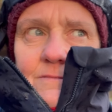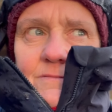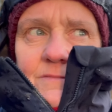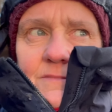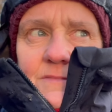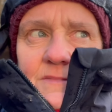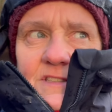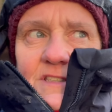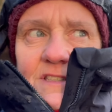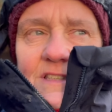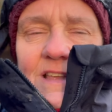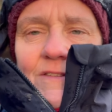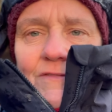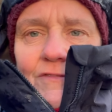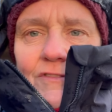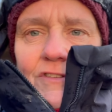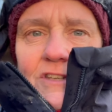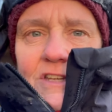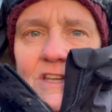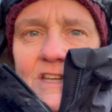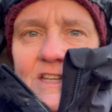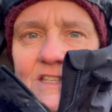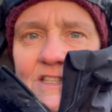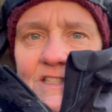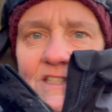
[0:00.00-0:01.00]
7
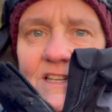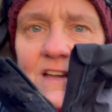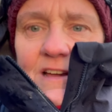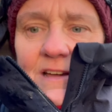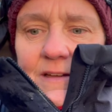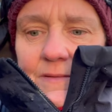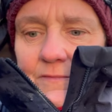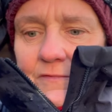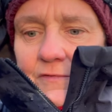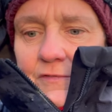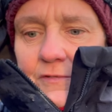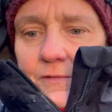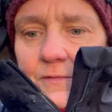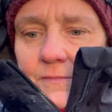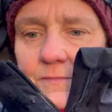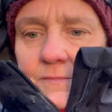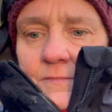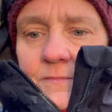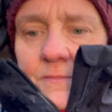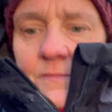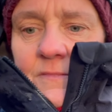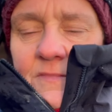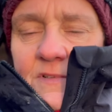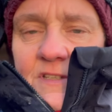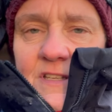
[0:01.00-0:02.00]
days
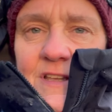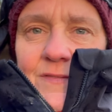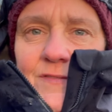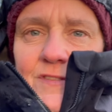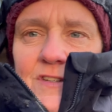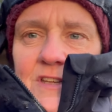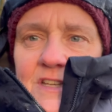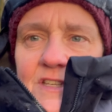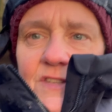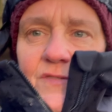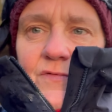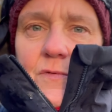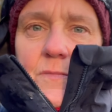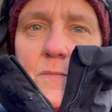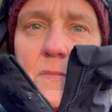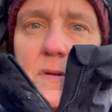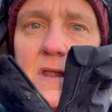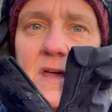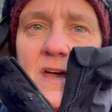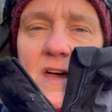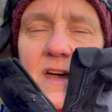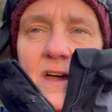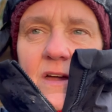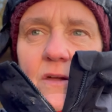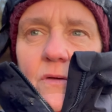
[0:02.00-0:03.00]
from
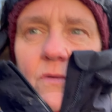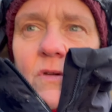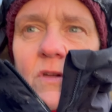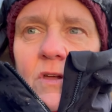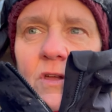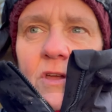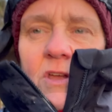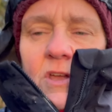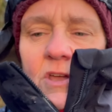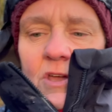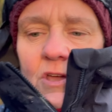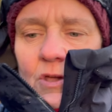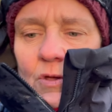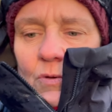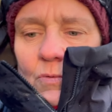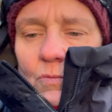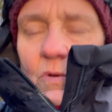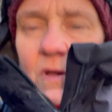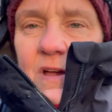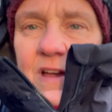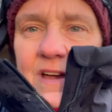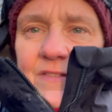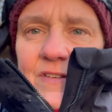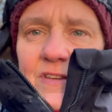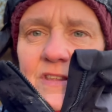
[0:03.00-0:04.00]
now, we're
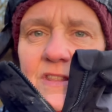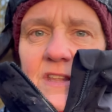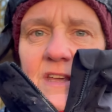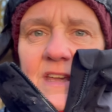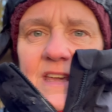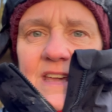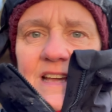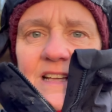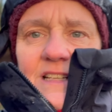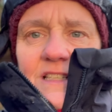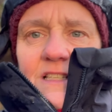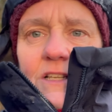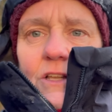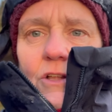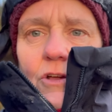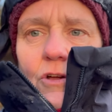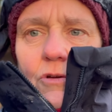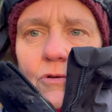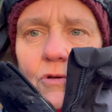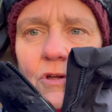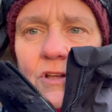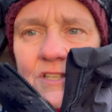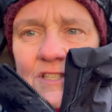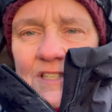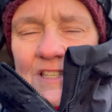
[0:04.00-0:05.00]
having the
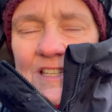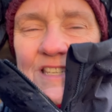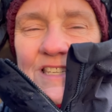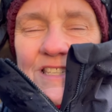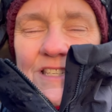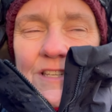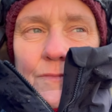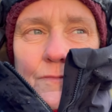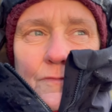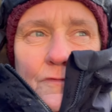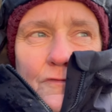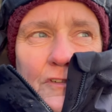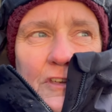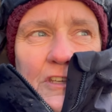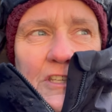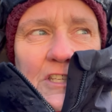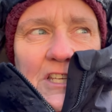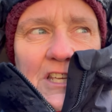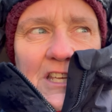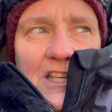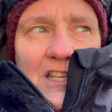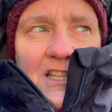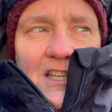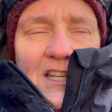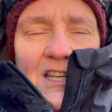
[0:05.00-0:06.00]
Gaslow system
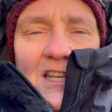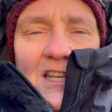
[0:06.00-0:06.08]
fitted.